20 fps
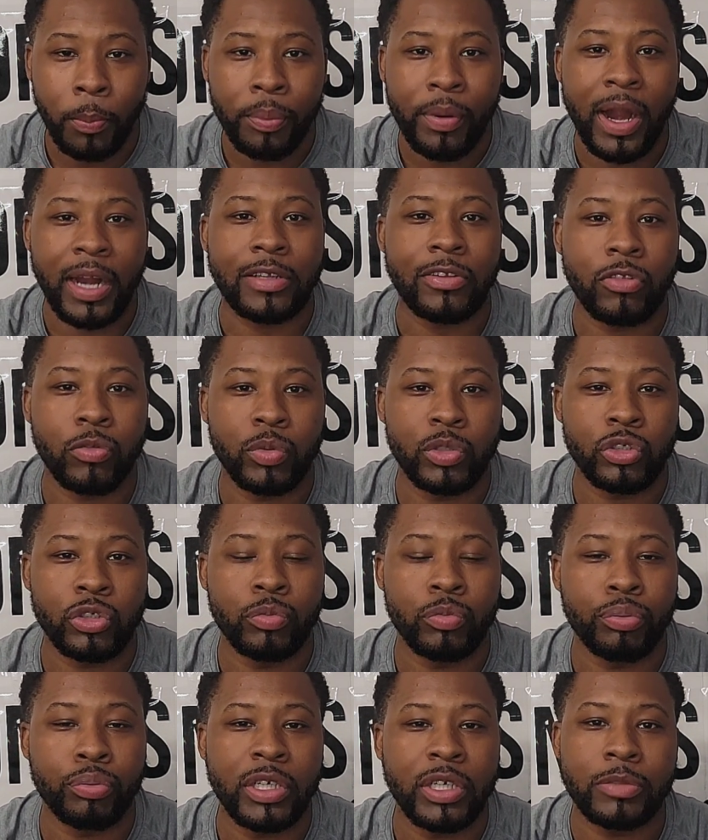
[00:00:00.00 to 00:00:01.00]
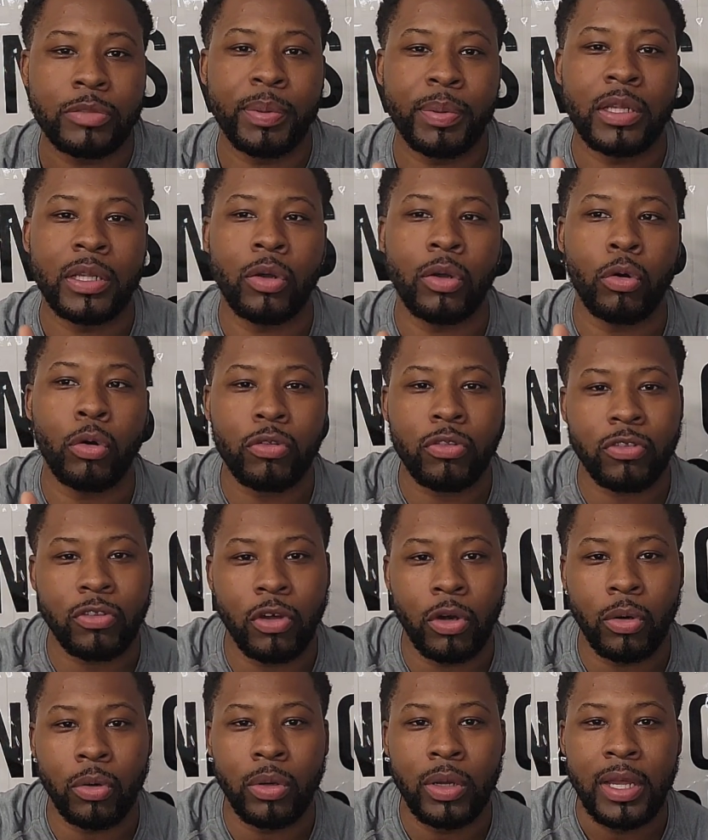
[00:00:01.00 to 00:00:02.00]
Practice what you preach, but
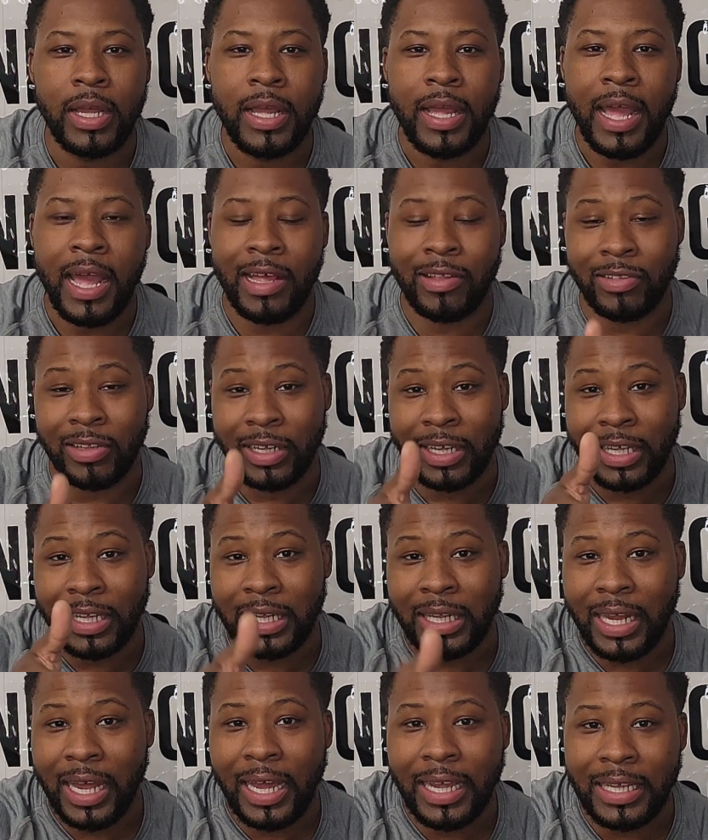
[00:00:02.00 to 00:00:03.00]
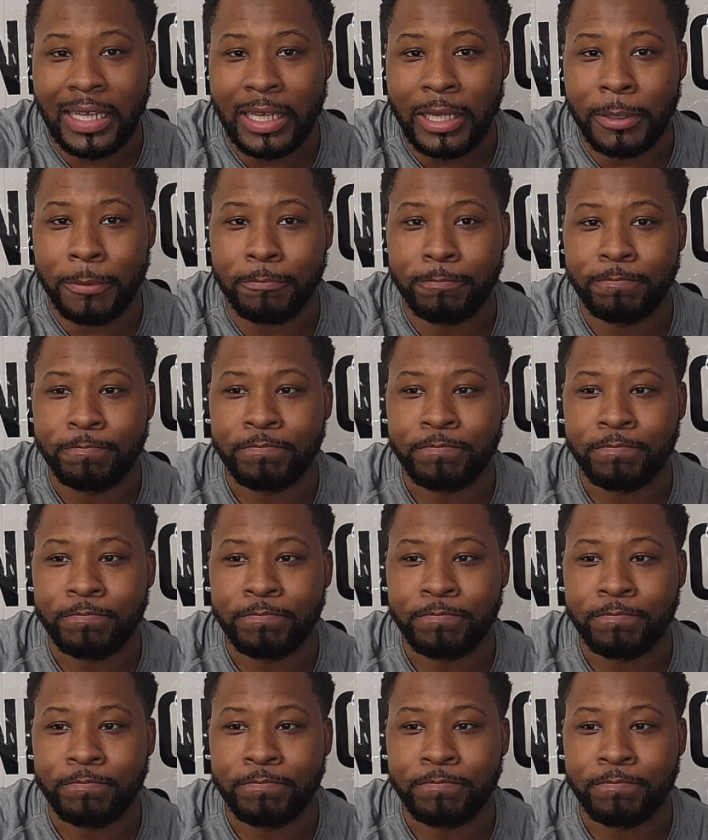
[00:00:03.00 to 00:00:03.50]
also as a client,